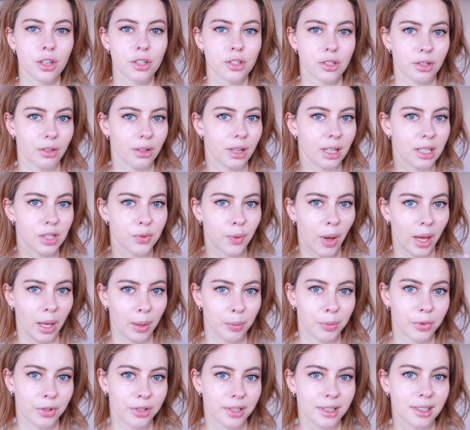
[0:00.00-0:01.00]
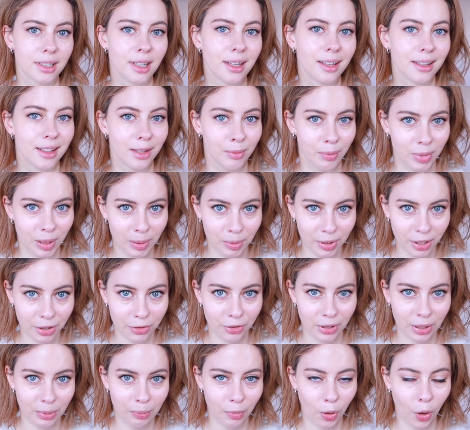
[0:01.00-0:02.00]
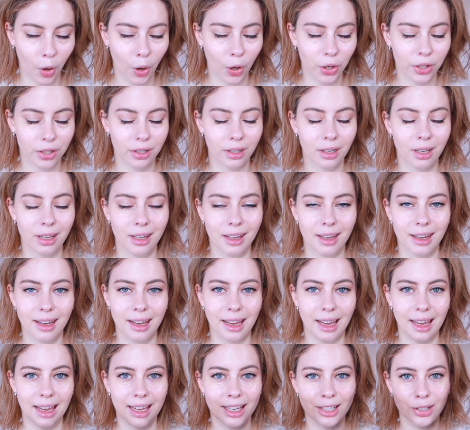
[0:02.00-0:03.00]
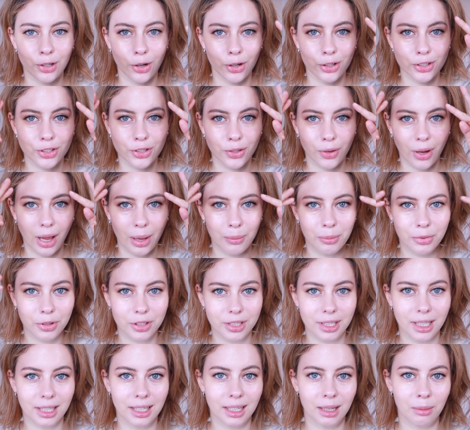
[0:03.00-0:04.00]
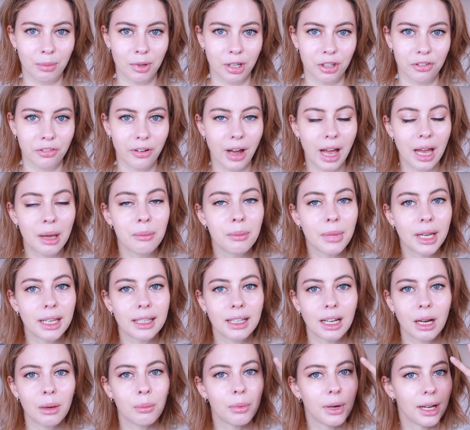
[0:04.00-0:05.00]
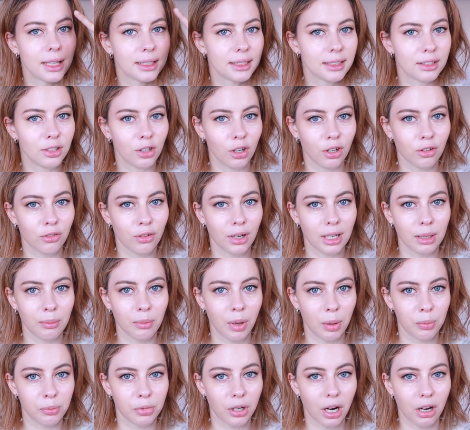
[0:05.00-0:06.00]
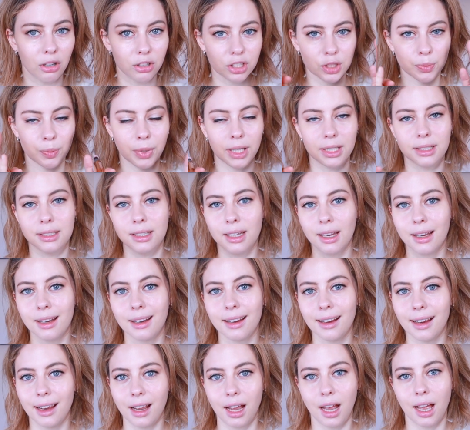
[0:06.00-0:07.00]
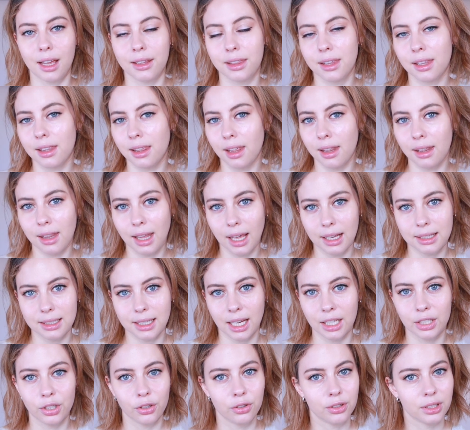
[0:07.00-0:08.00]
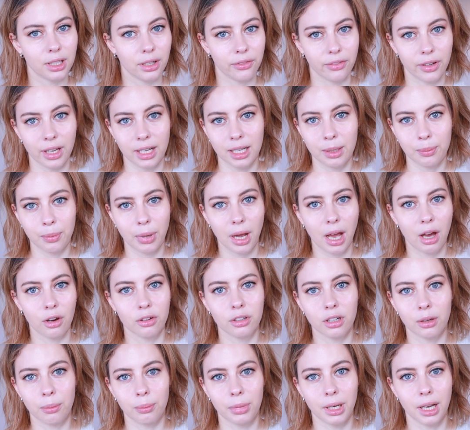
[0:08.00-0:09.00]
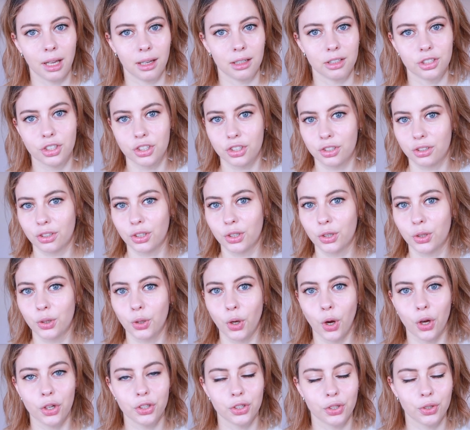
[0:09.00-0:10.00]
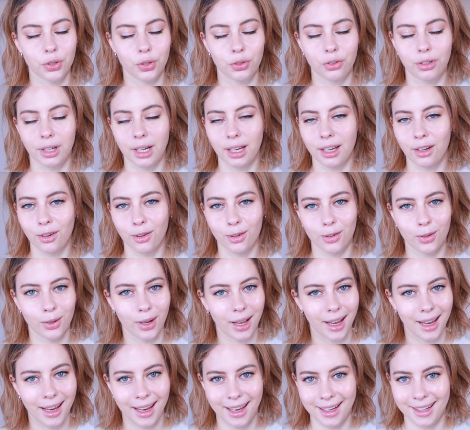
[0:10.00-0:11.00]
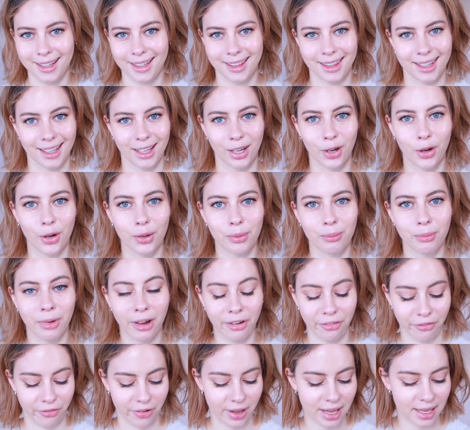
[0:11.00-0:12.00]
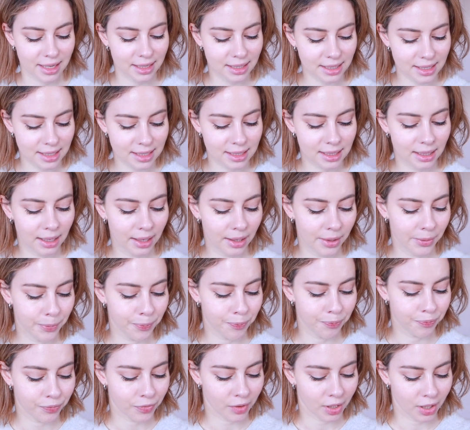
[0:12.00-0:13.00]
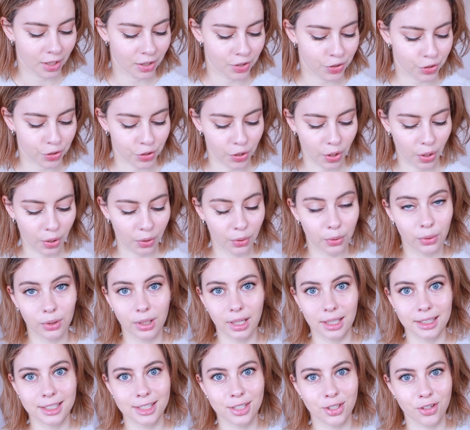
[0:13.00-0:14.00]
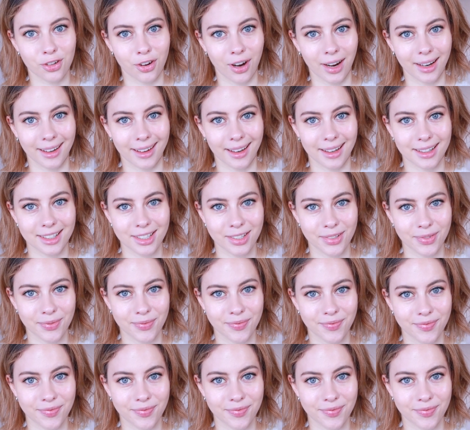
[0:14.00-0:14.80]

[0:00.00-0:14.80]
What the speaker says: So that's why I put the BB cream on, and also I put a little bit of eye makeup. I did already my brows, but other than that I don't have any powder, blush, contouring or anything on my face. So let's try it.